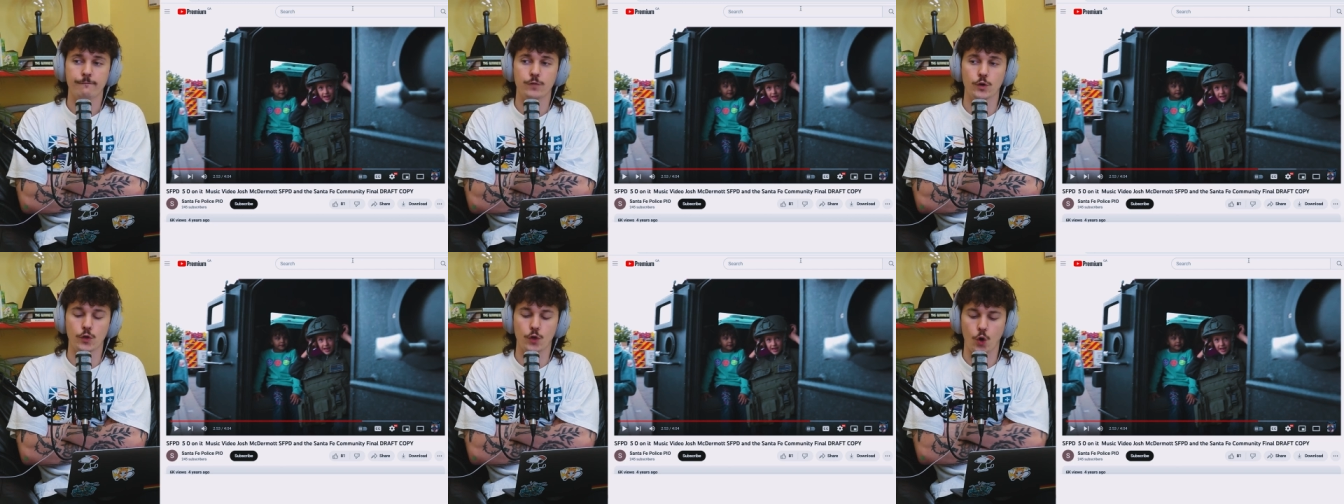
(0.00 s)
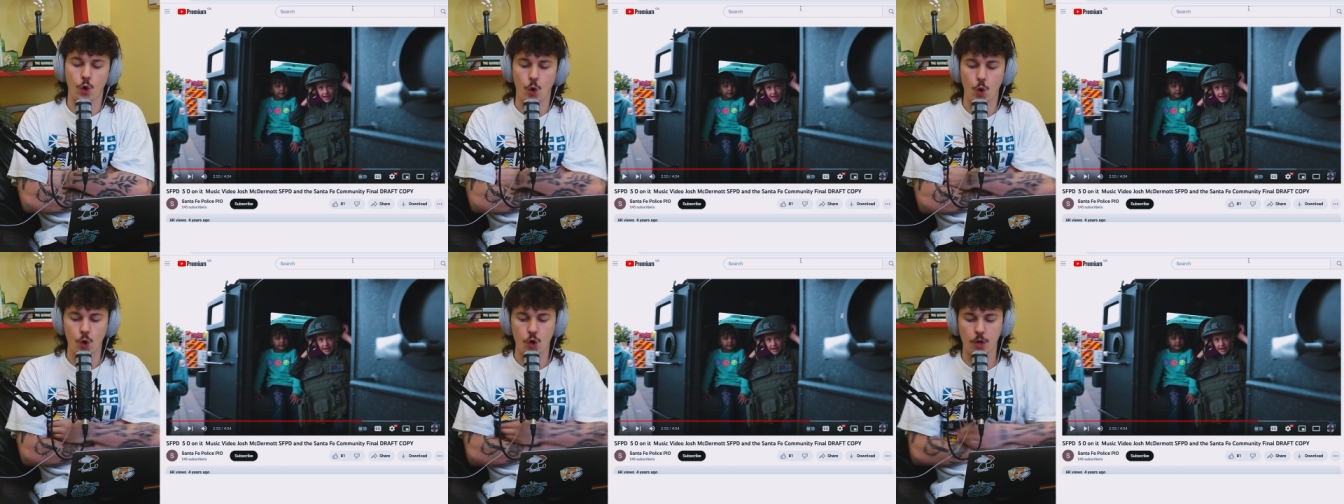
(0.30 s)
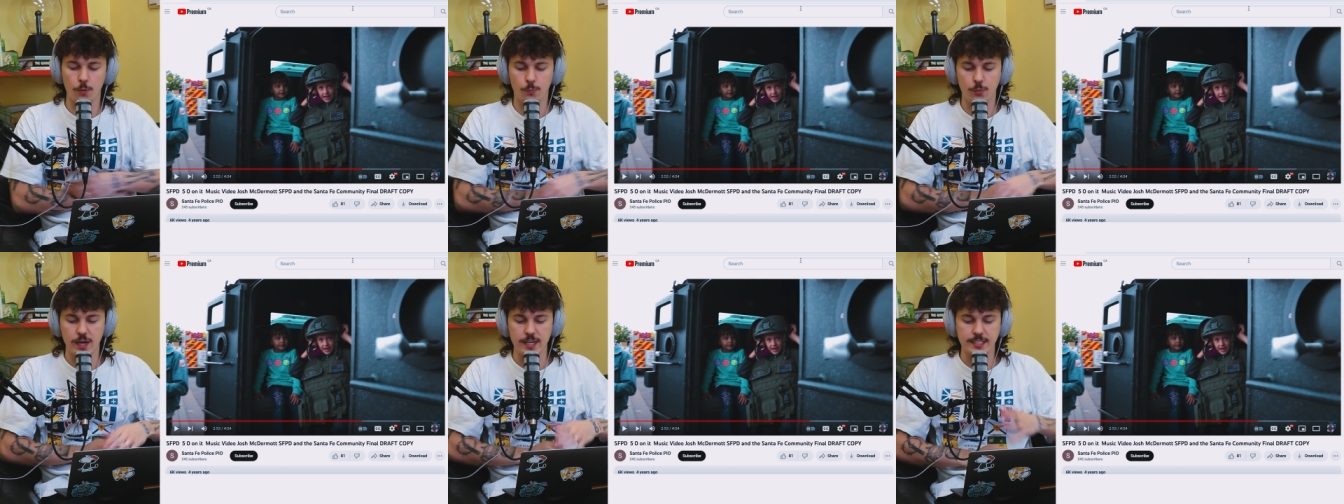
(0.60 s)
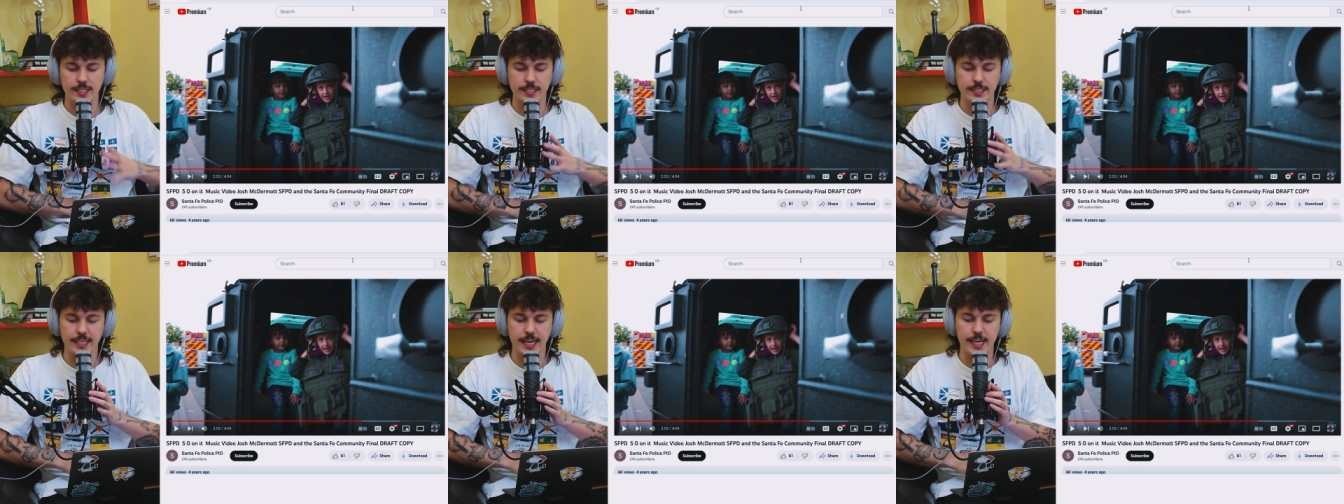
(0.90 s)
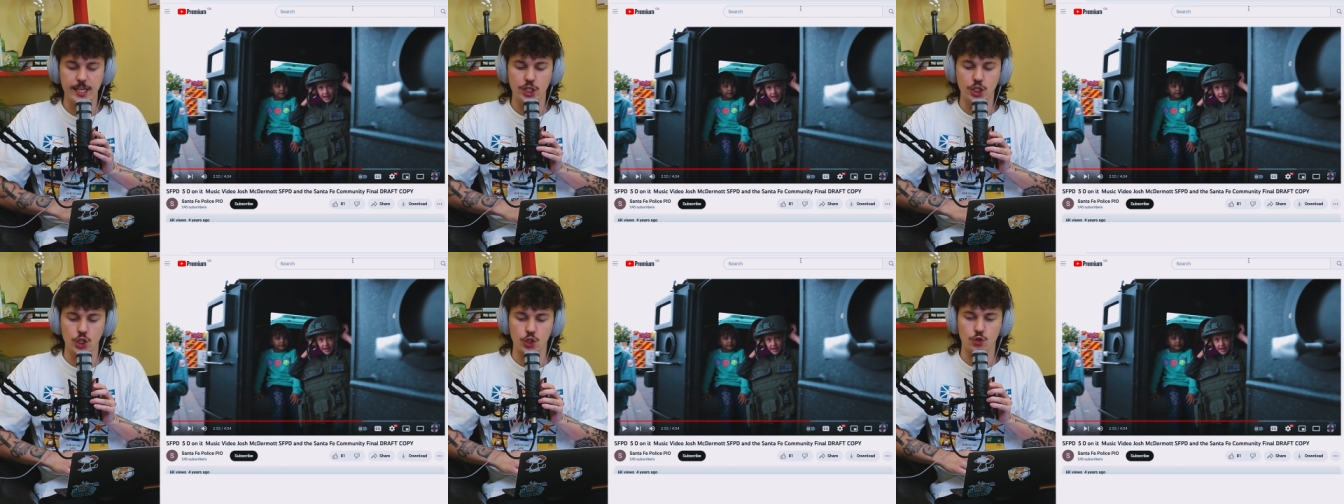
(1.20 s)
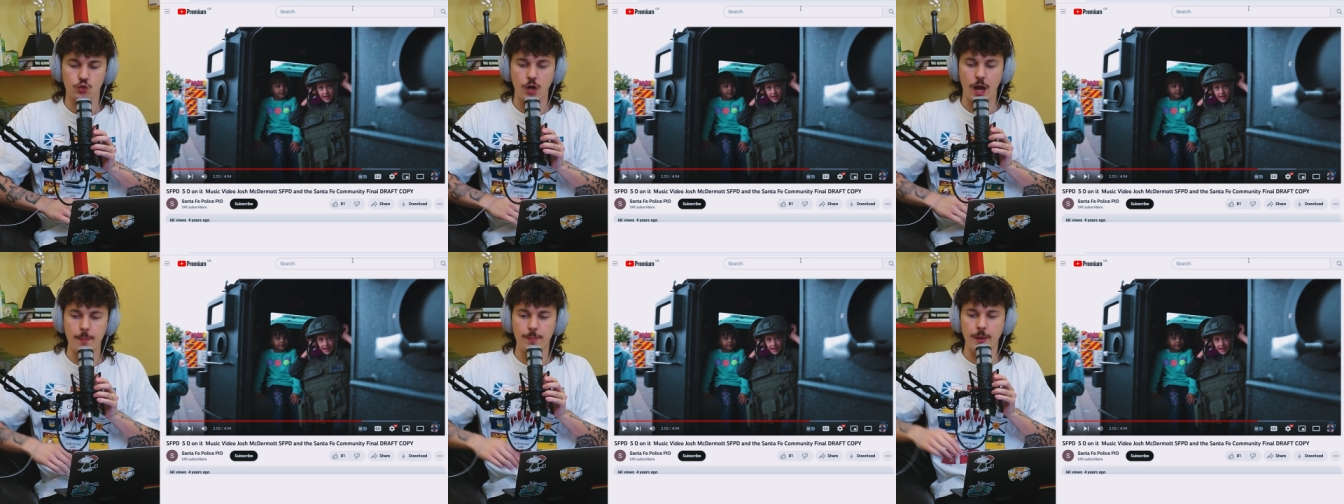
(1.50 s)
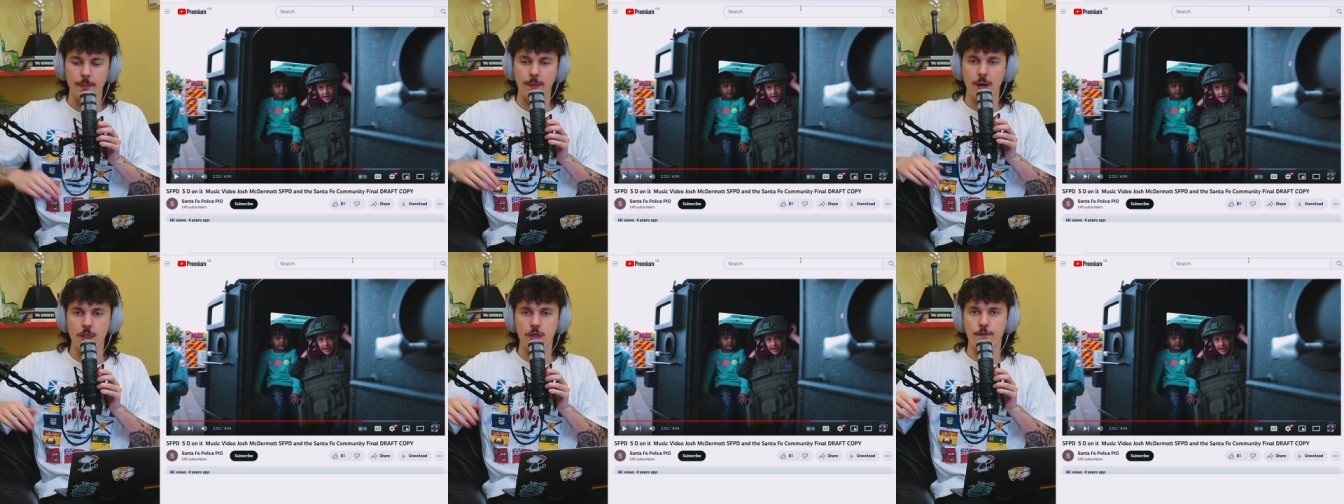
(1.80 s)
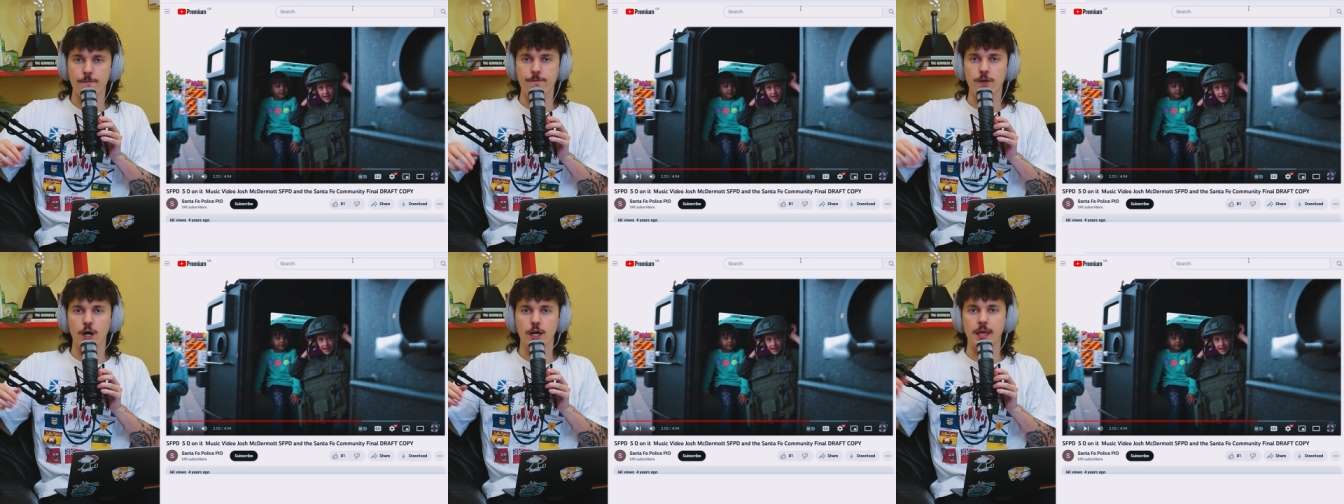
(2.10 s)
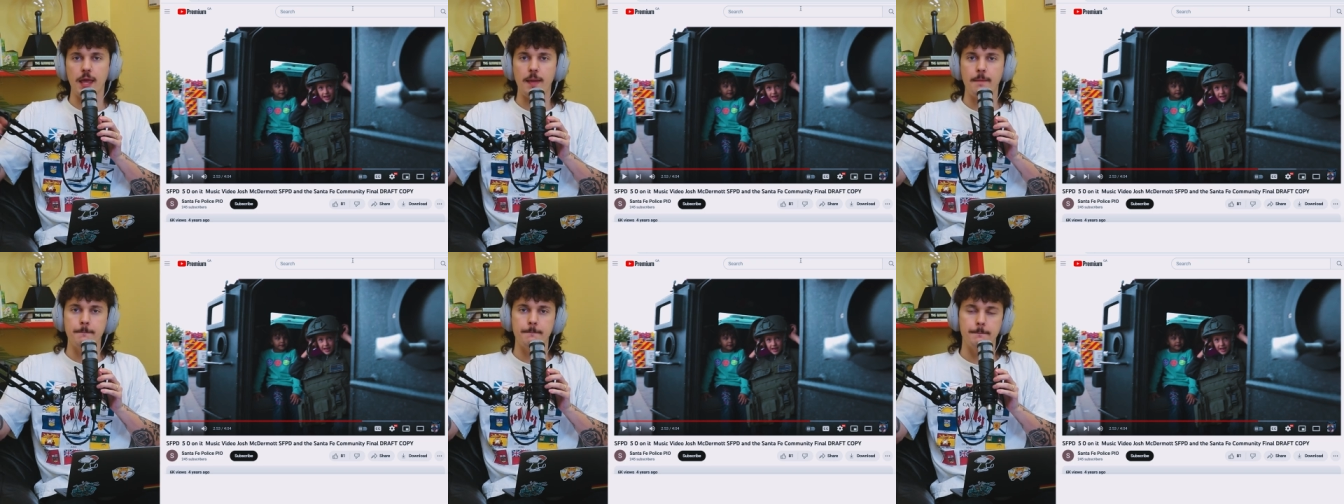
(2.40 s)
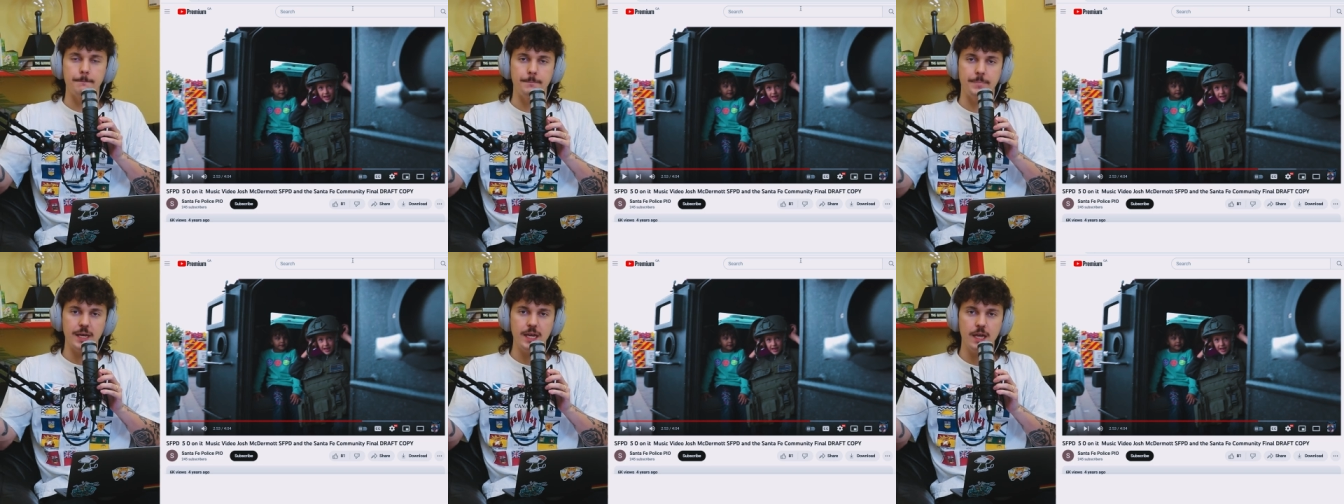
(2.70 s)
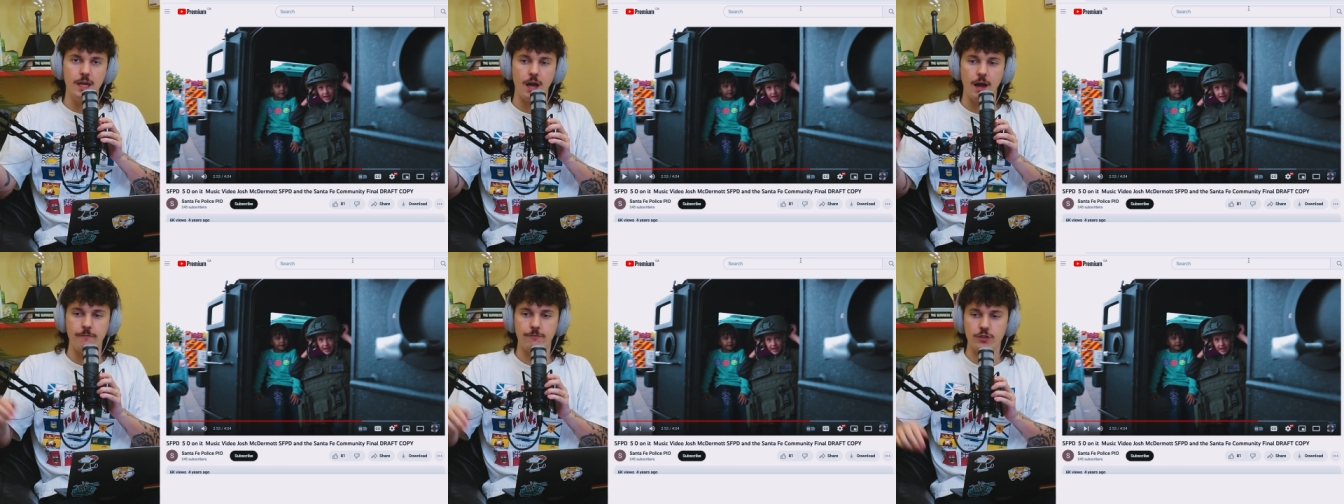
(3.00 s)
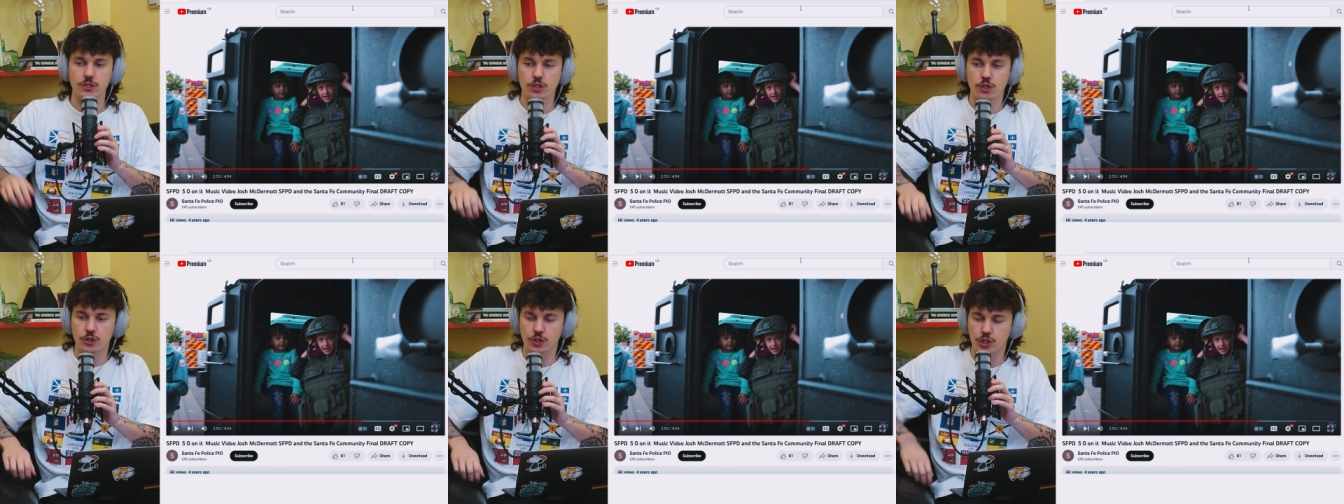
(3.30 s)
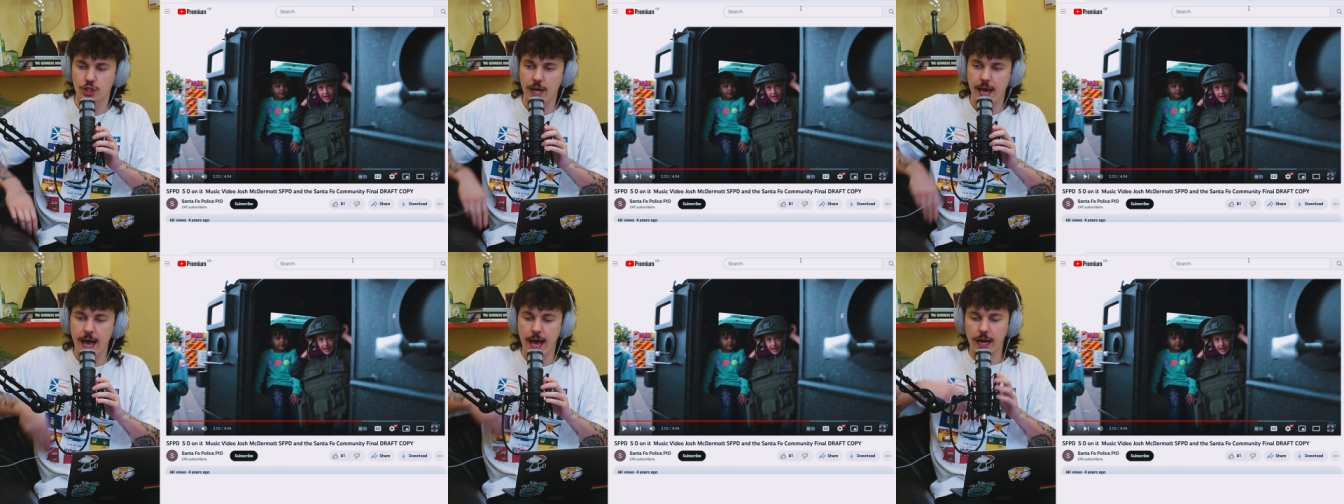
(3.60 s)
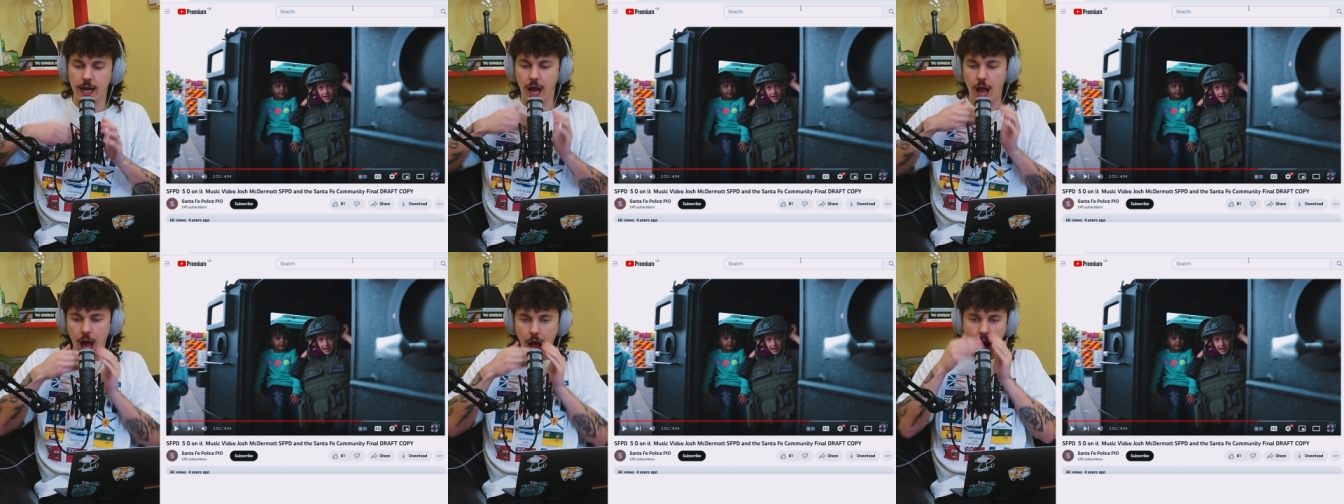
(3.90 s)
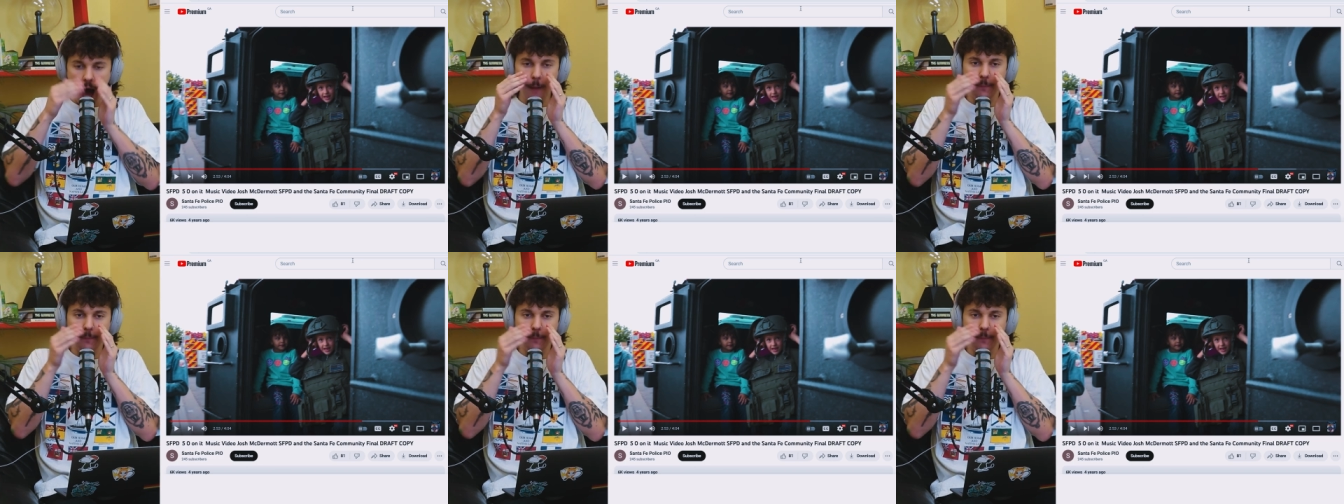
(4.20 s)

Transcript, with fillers: for the oral presentation, drop a motherfucking beat, Officer Jack.